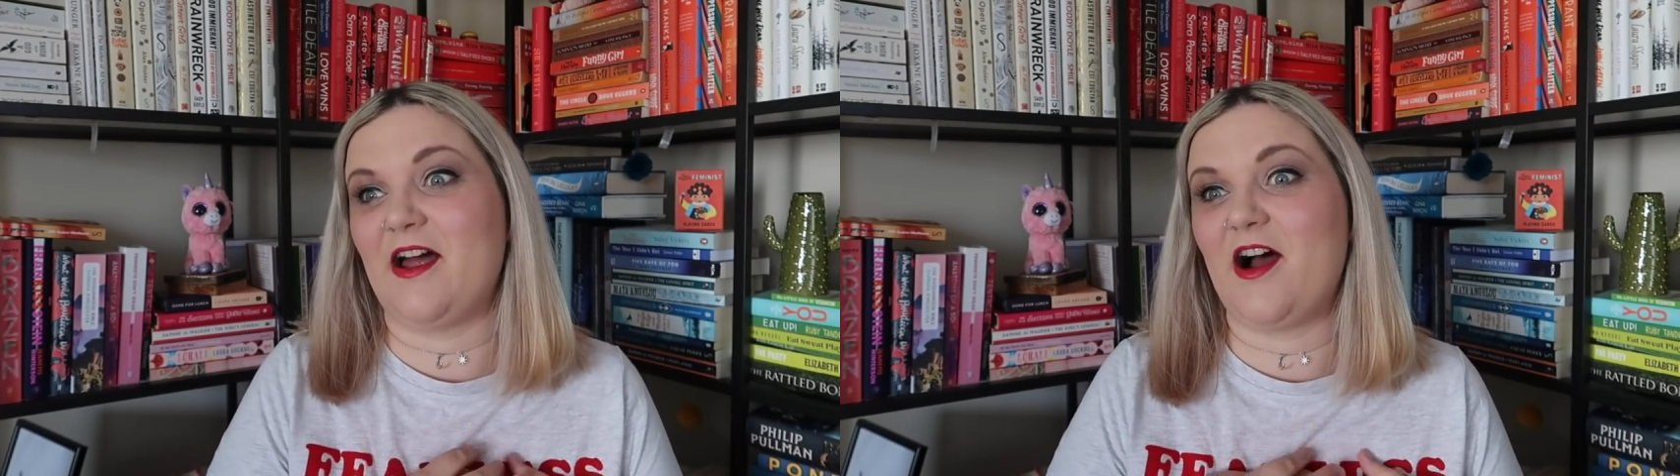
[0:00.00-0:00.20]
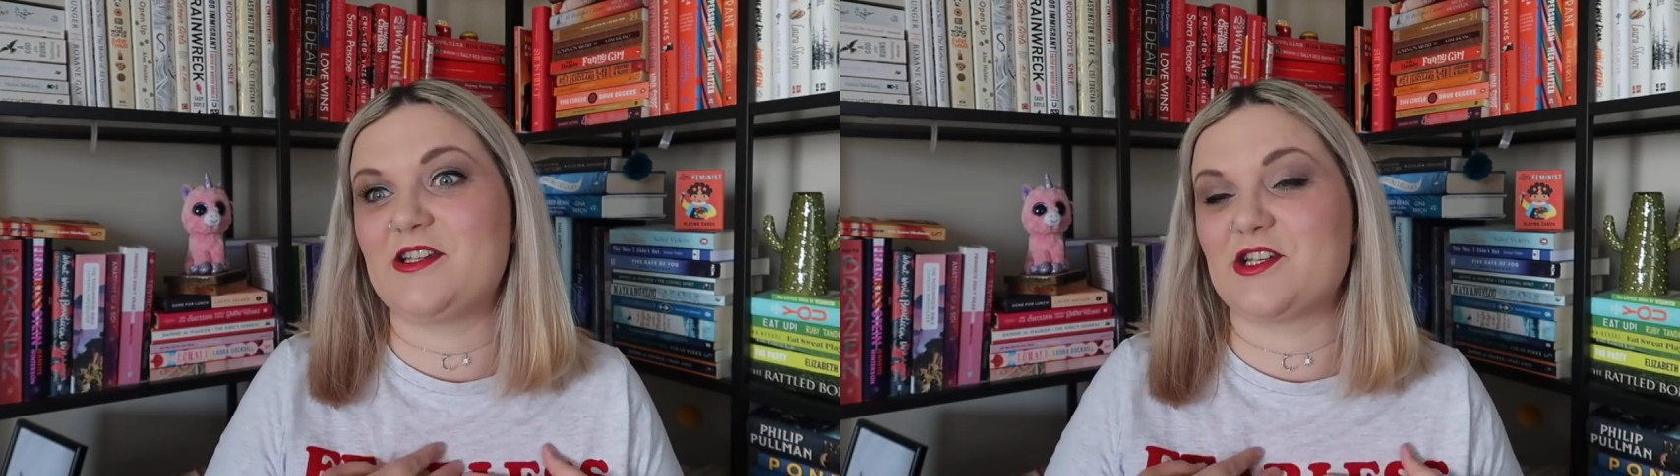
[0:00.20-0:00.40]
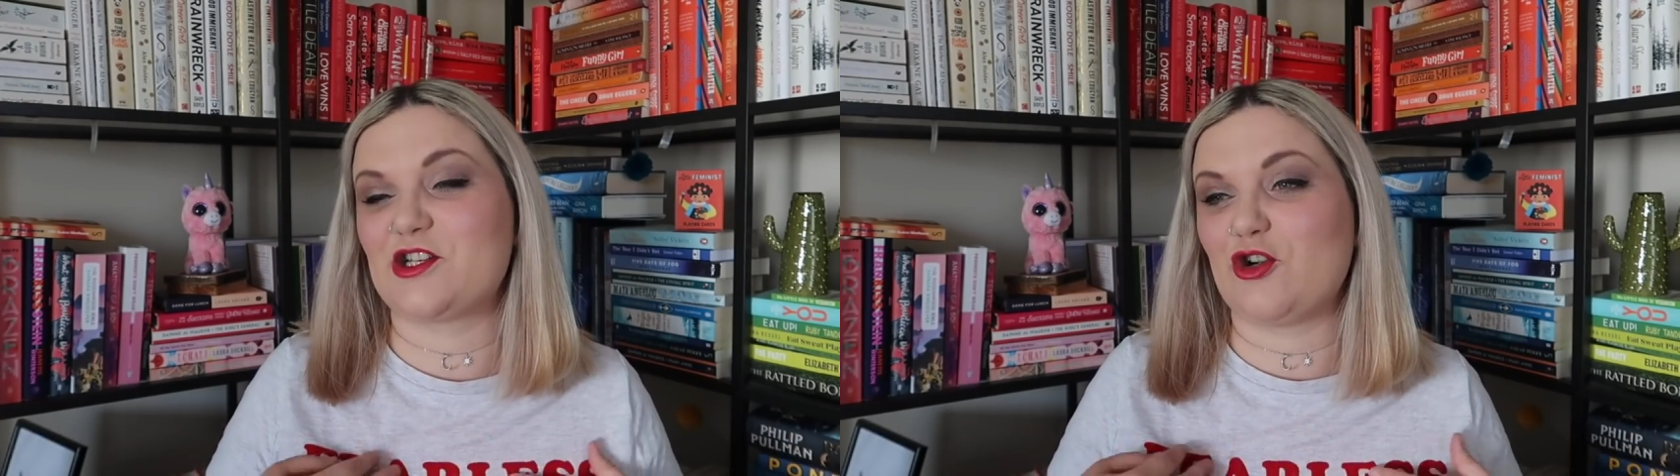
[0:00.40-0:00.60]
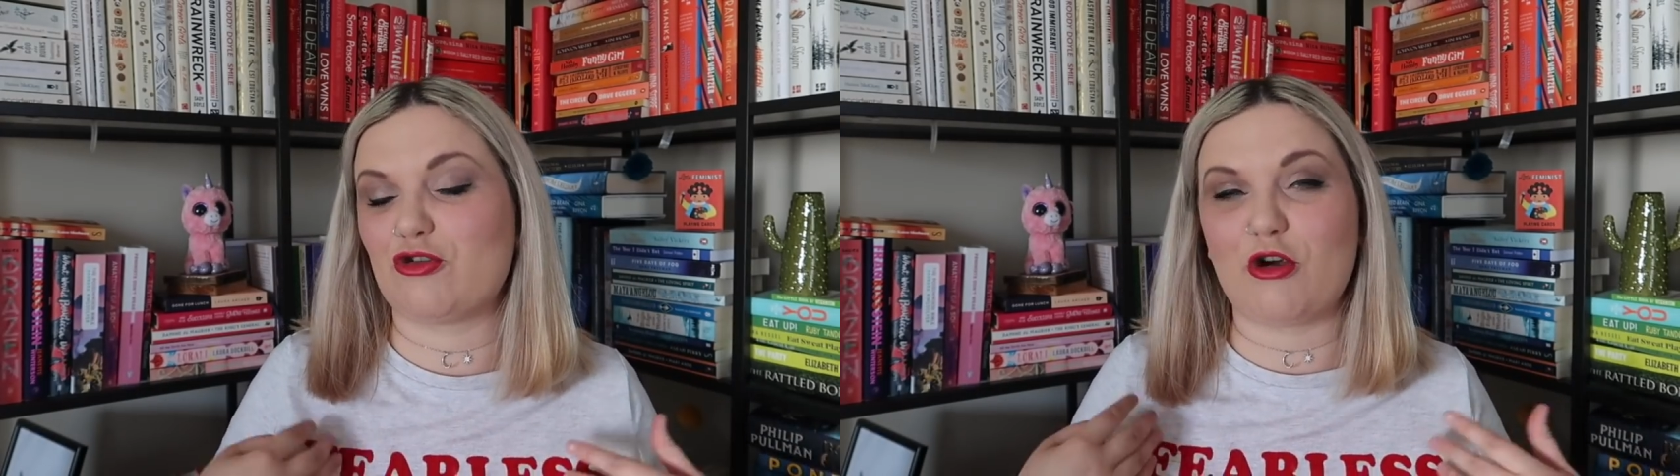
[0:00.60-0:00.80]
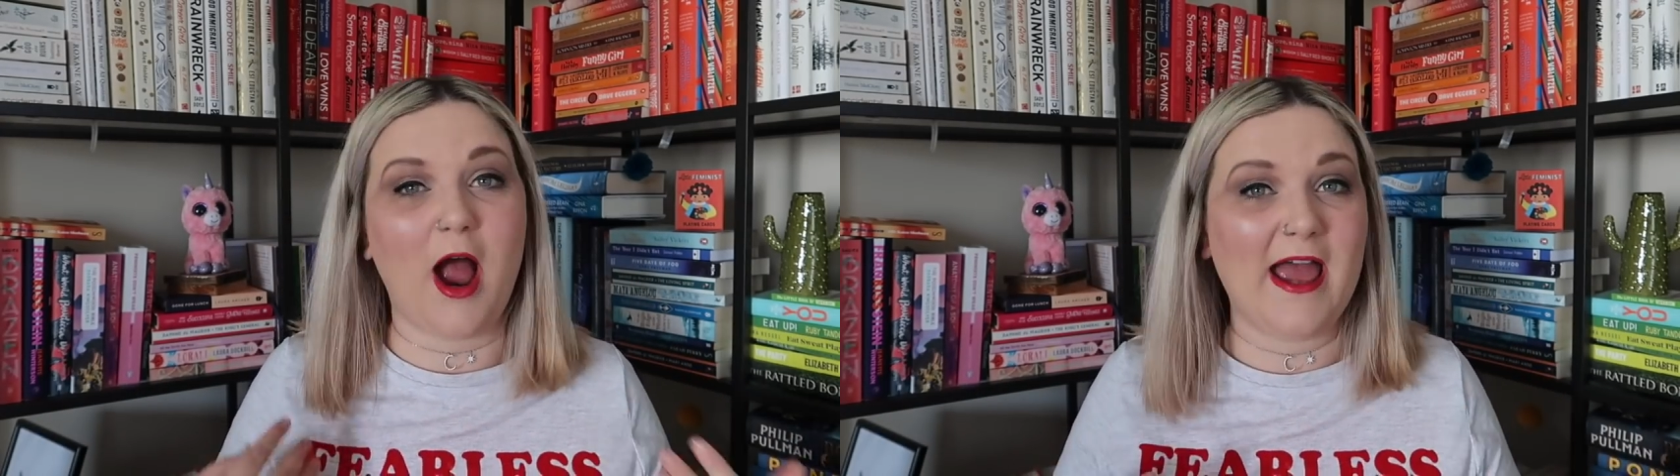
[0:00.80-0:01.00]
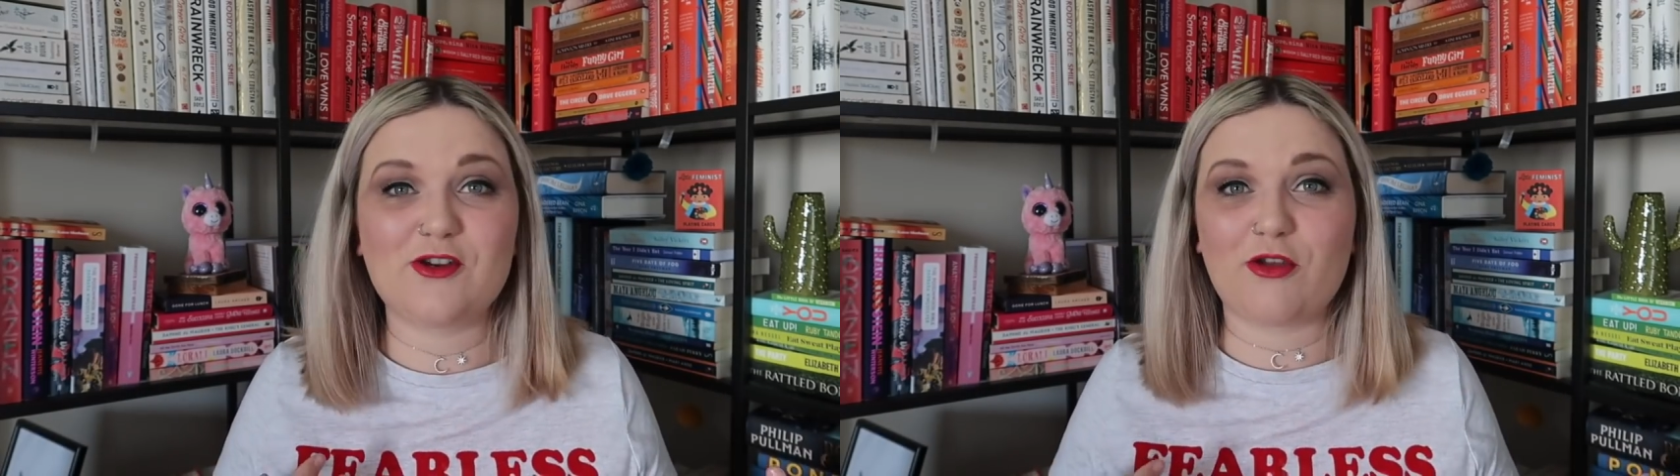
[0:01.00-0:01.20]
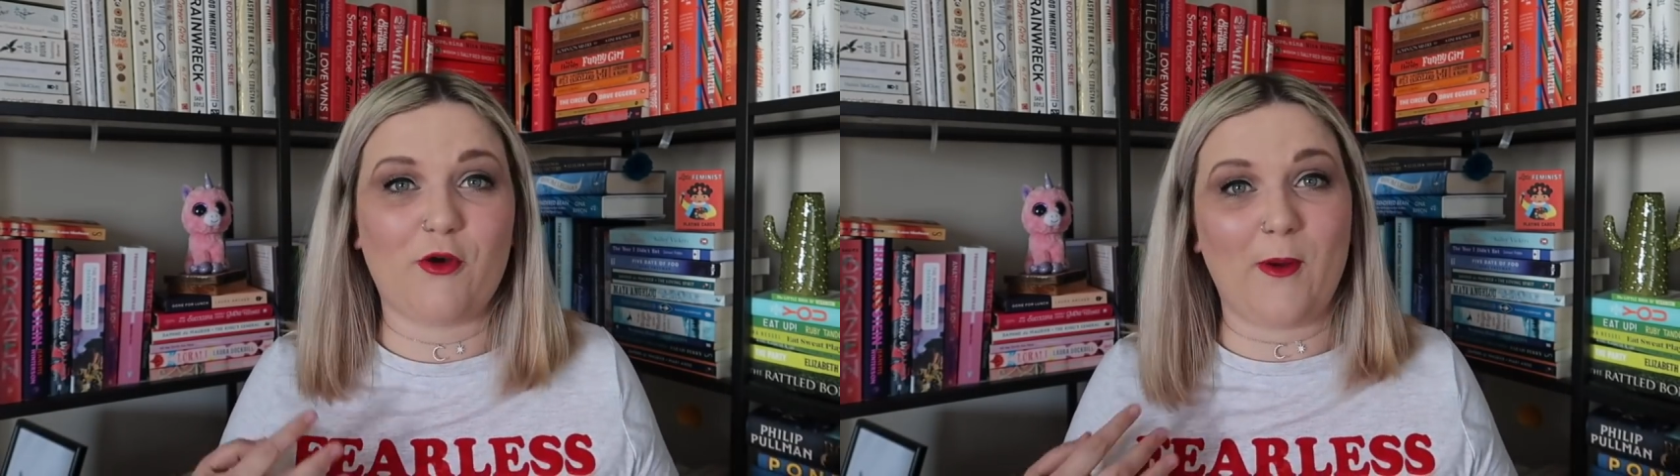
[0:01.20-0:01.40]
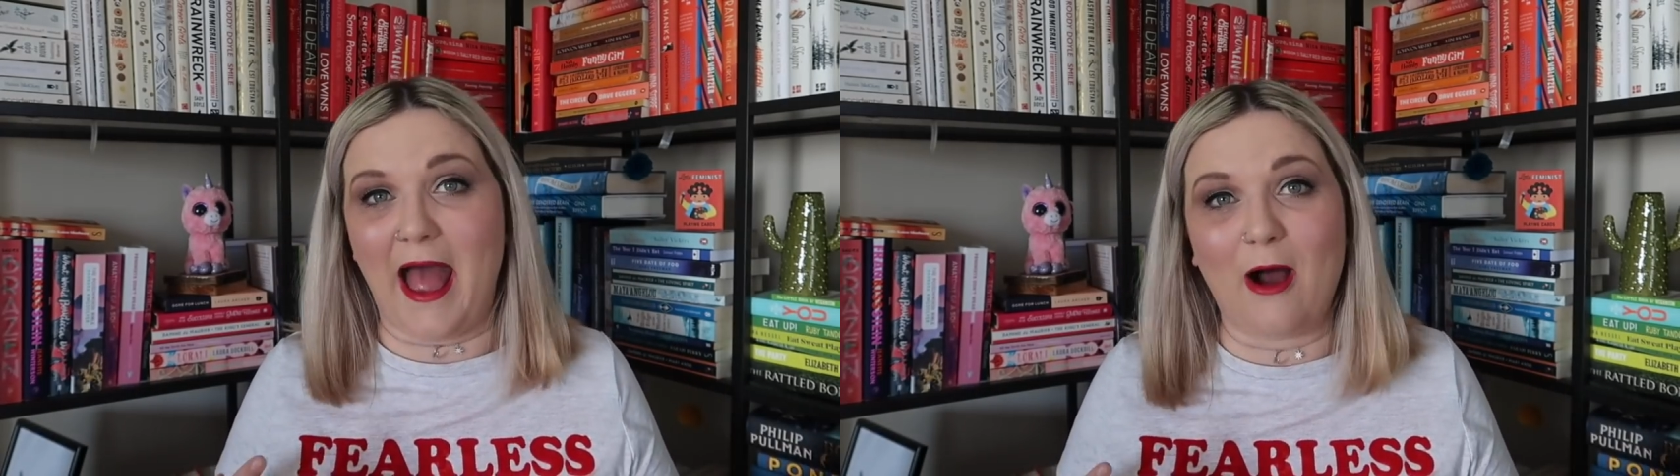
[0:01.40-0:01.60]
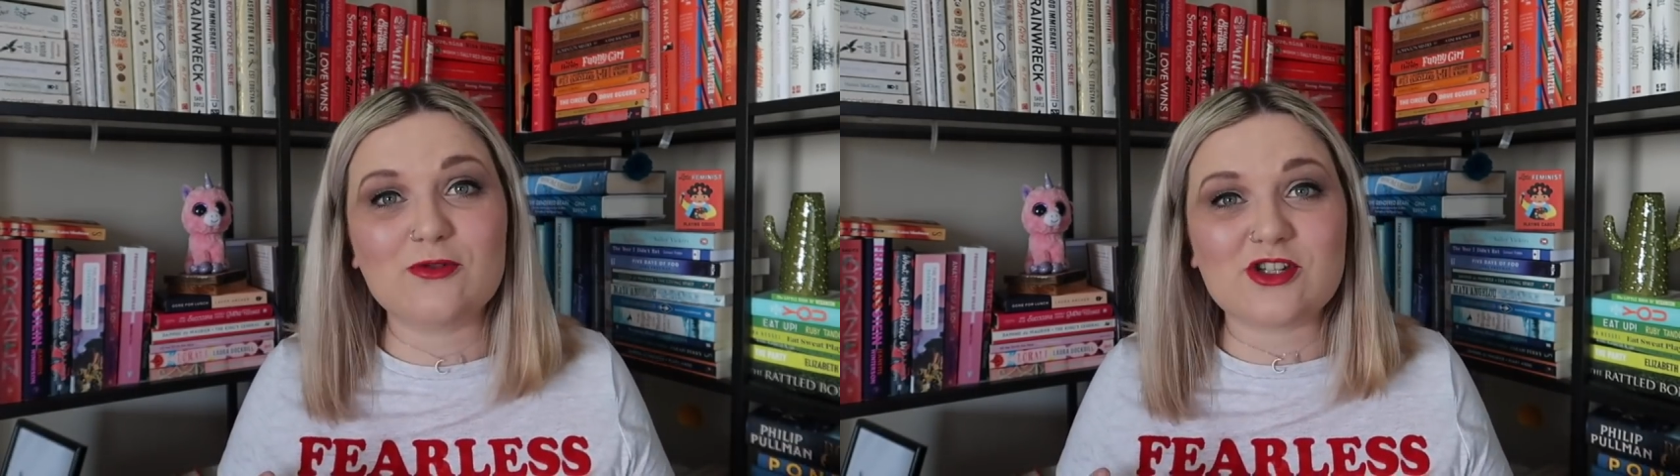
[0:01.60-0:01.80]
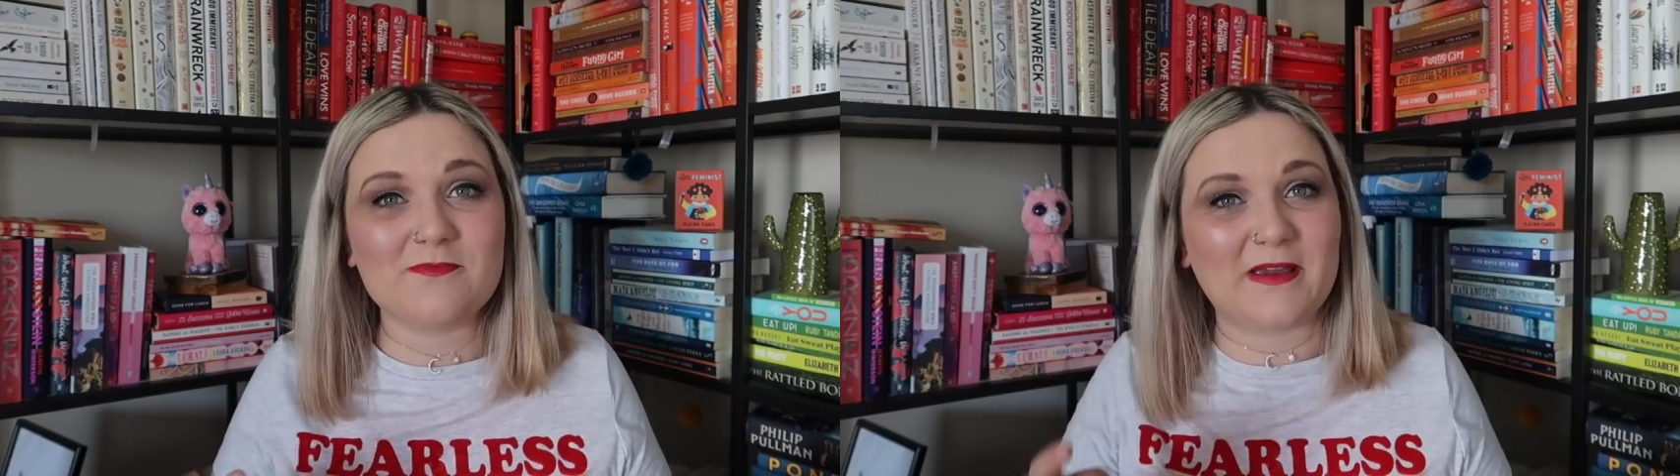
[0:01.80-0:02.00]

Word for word: I just cried throughout